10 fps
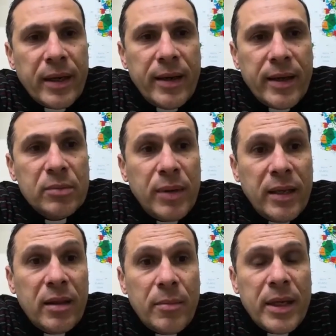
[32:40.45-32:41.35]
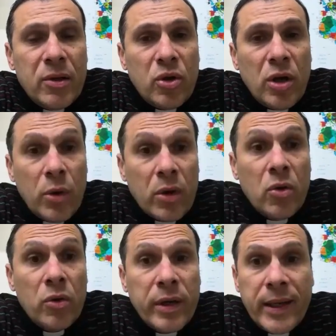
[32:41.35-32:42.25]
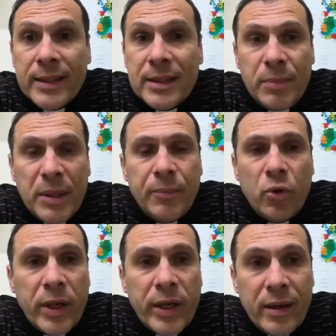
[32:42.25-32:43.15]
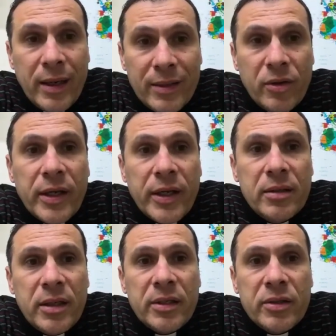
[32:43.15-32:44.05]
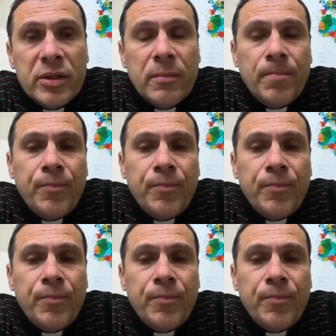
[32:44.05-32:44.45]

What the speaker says: I explained the meaning to our congregants. People were literally in tears.